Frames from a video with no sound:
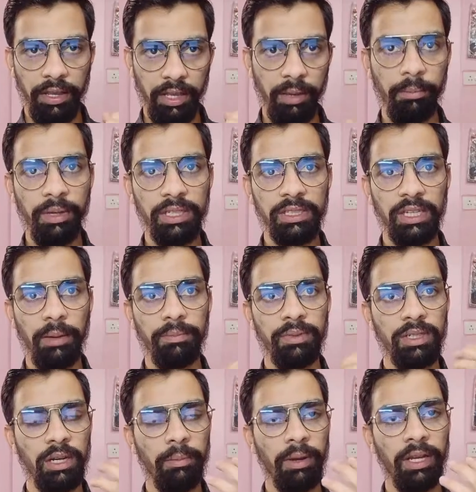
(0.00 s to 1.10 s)
image
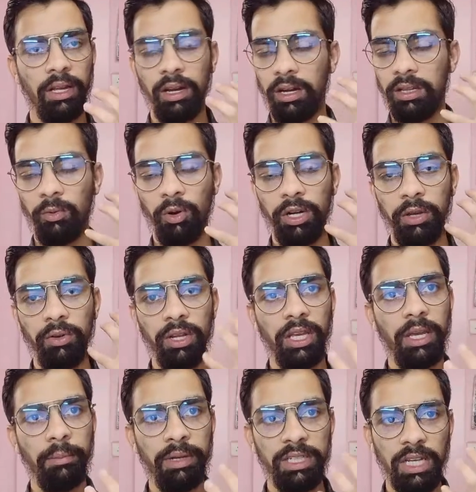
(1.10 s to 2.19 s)
captured by whatever
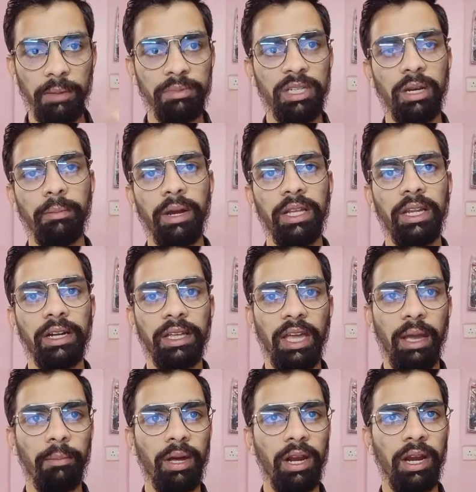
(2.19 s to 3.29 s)
the image captured by that
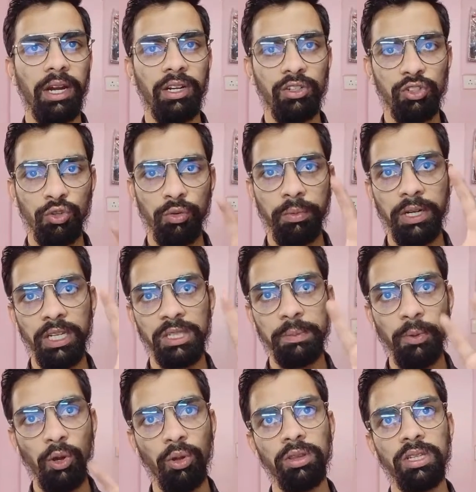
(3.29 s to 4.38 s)
camera, it should be
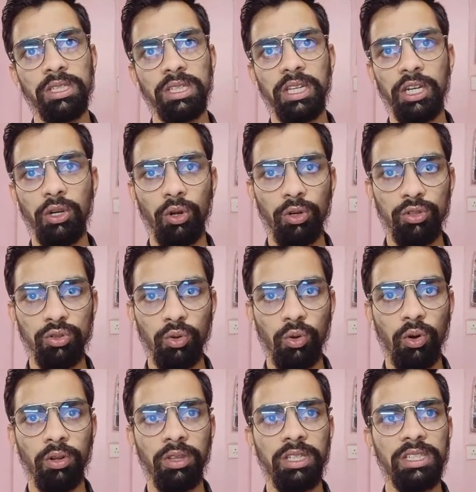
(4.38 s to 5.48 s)
displayed on the screen also
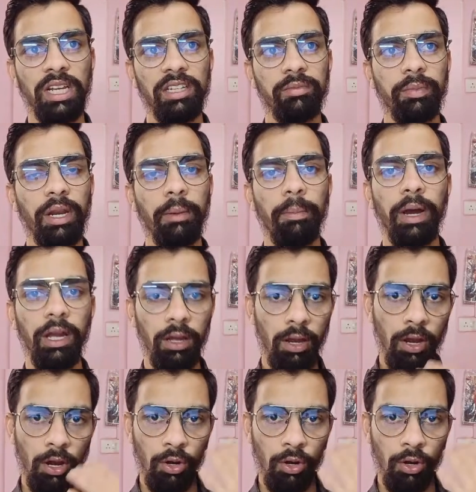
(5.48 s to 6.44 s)
on this Raspberry Pi.